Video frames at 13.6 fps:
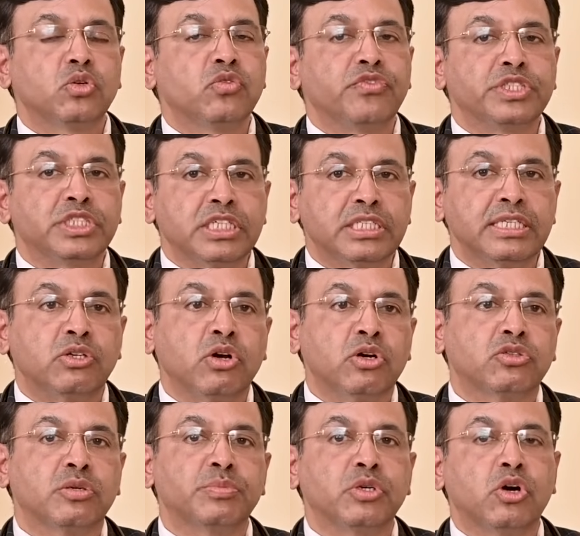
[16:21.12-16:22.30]
to visit the
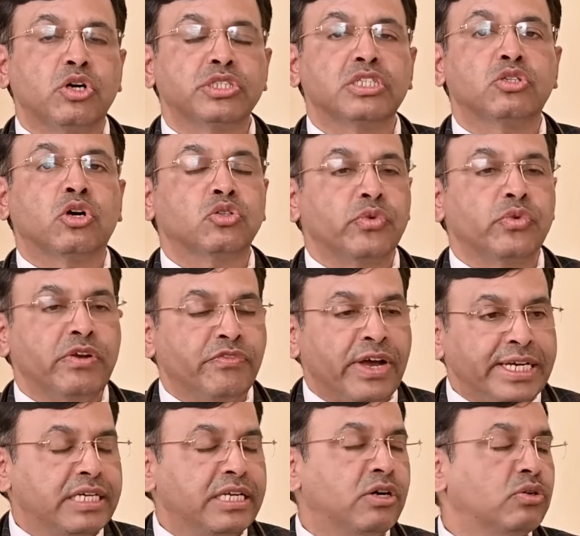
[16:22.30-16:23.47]
doctor because the doctor will
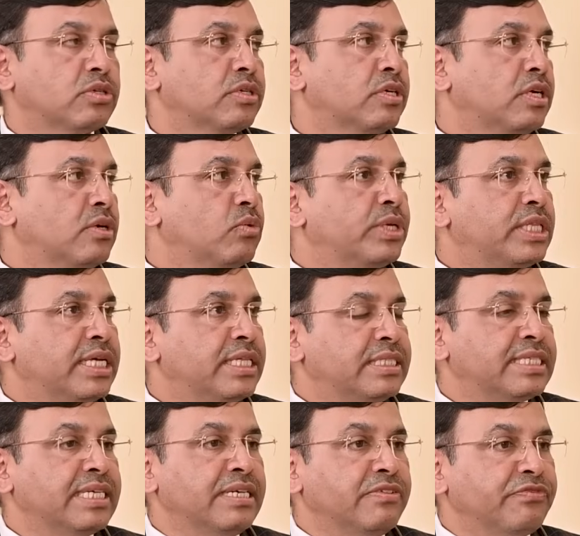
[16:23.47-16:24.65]
find out whether it
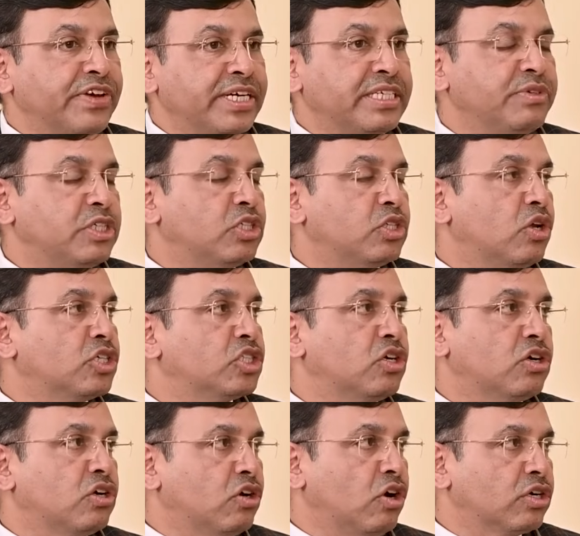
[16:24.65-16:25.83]
is an infective etiology
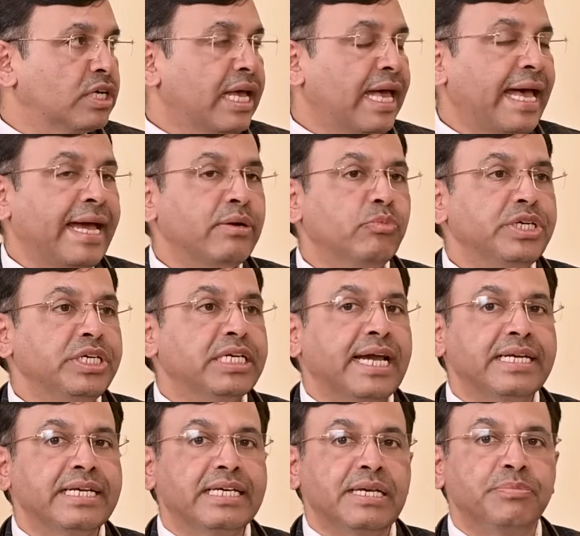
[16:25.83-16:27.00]
or not and we
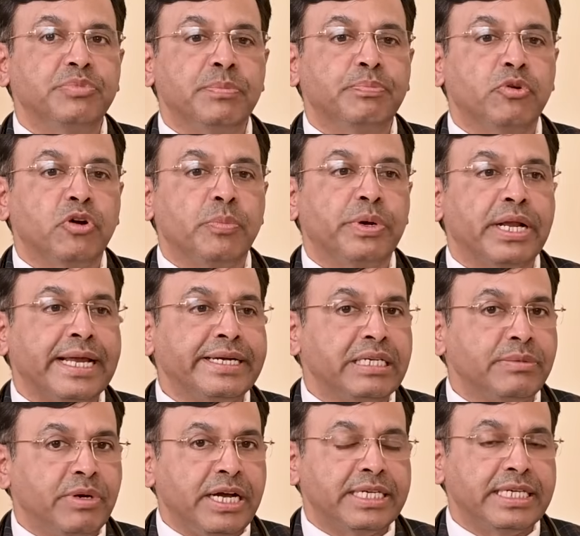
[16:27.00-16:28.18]
can give the proper
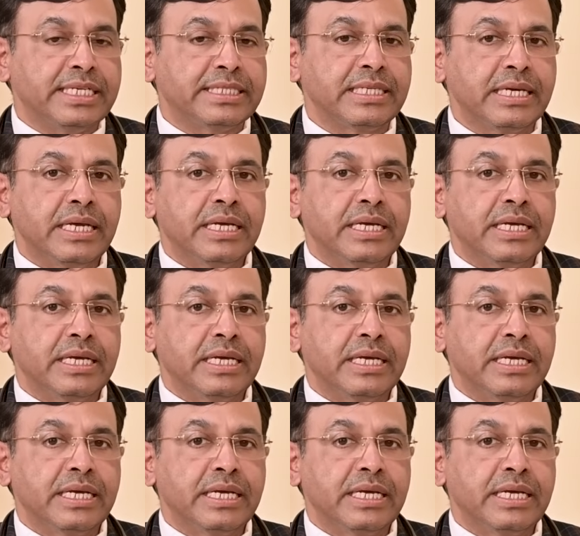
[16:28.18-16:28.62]
antibiotics.